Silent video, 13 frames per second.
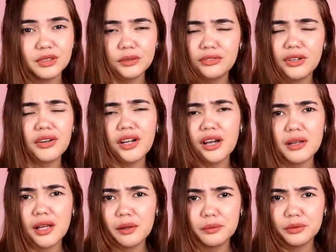Oh, very
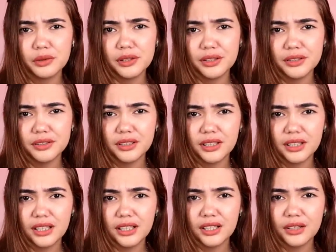unhelpful, no?
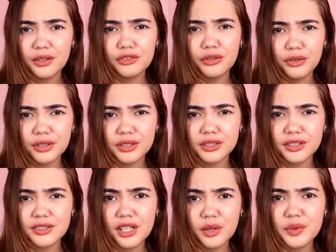Of course,
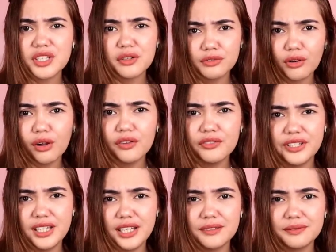because he was involved
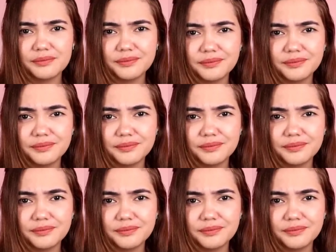in it.